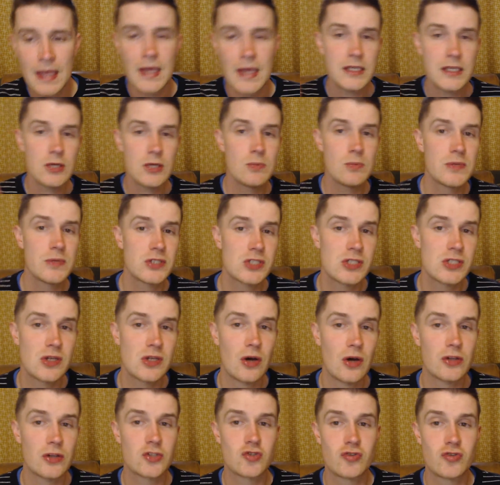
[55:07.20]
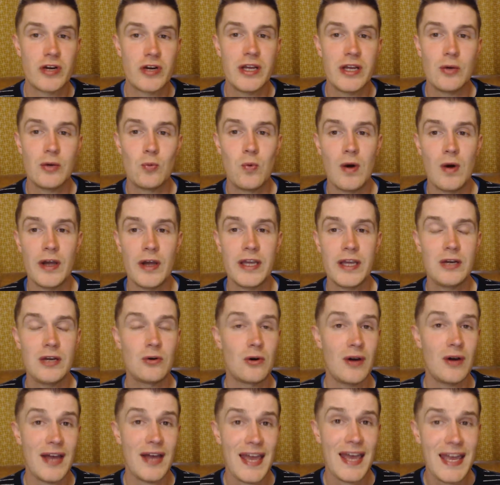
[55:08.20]
You must not drink wine
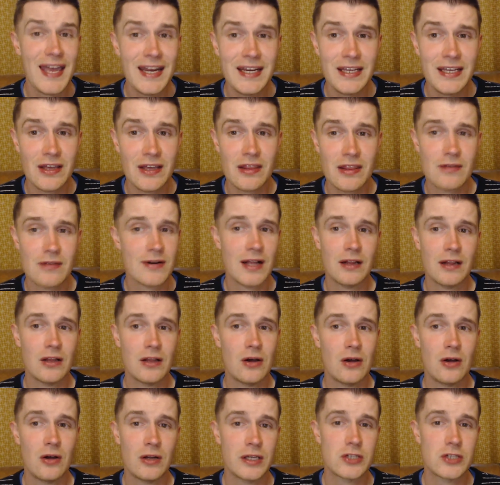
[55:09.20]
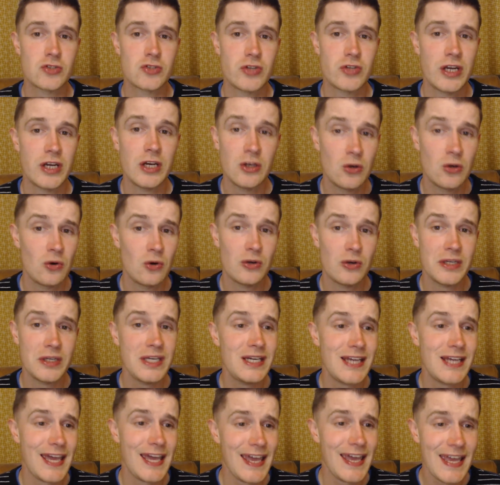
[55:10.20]
or any other alcoholic drink, nor
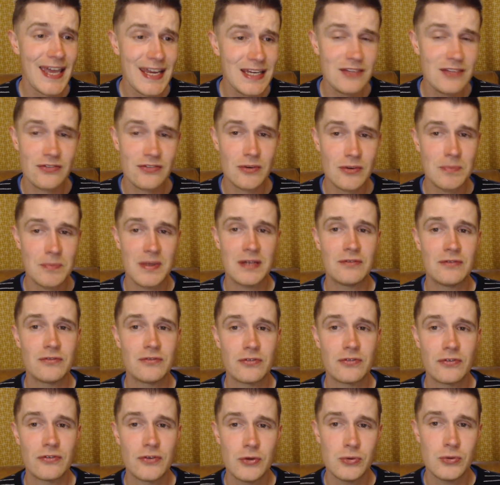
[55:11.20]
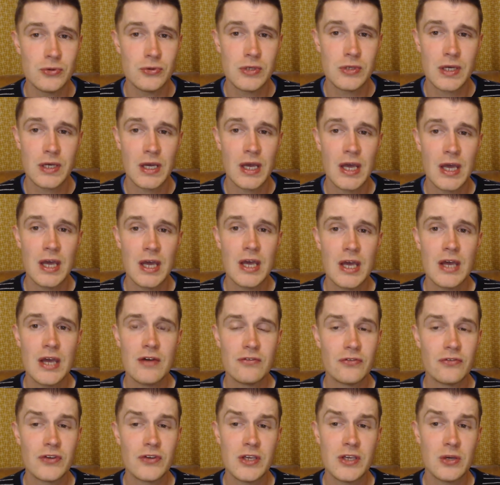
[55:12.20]
eat any forbidden food,
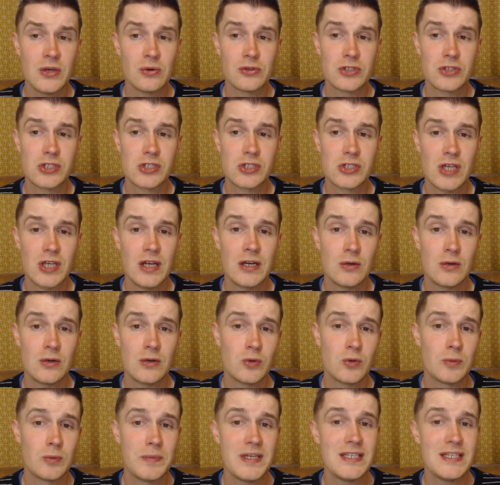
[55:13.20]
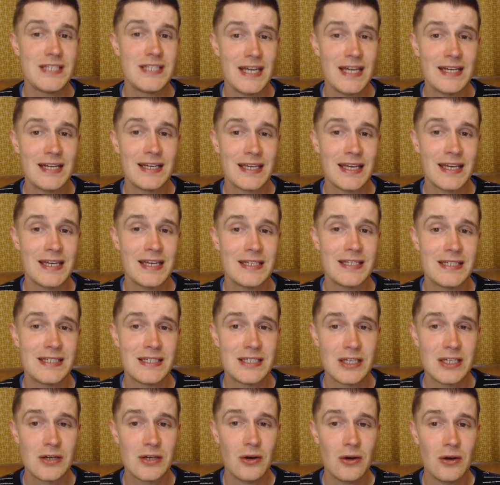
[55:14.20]
for your son will be dedicated
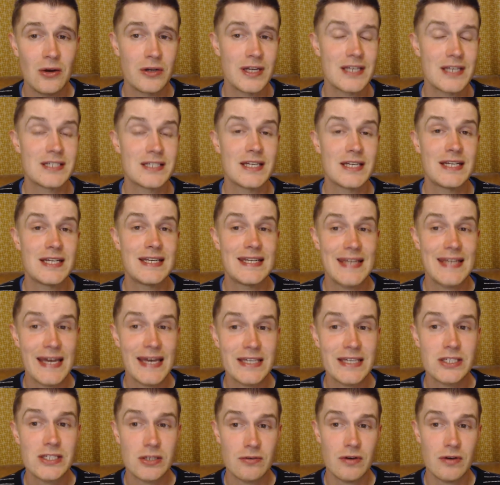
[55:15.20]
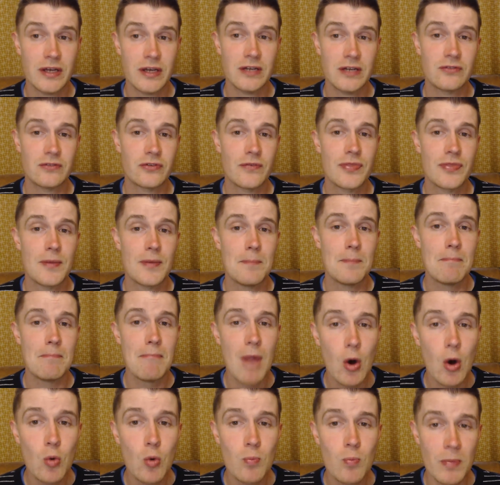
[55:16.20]
to God as a Nazarite from the
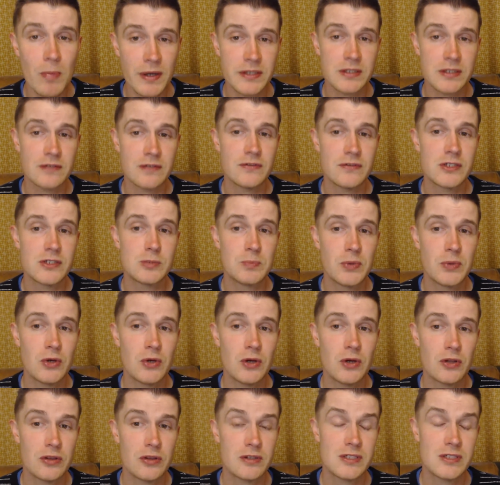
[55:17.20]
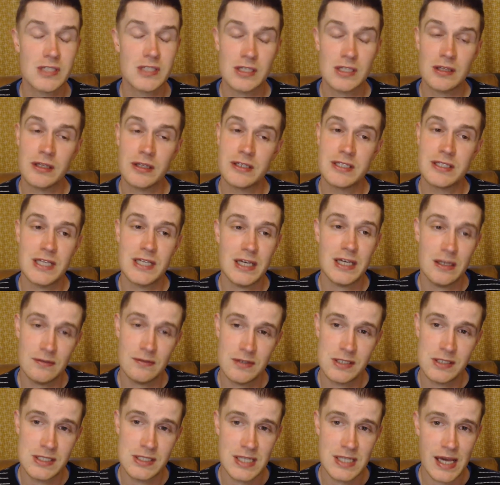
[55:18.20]
moment of his birth until the day of
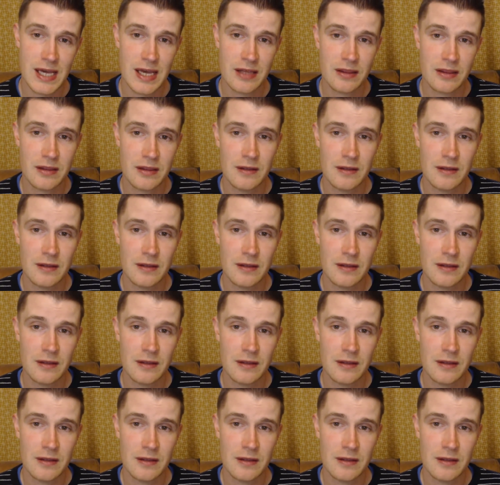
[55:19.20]
his death."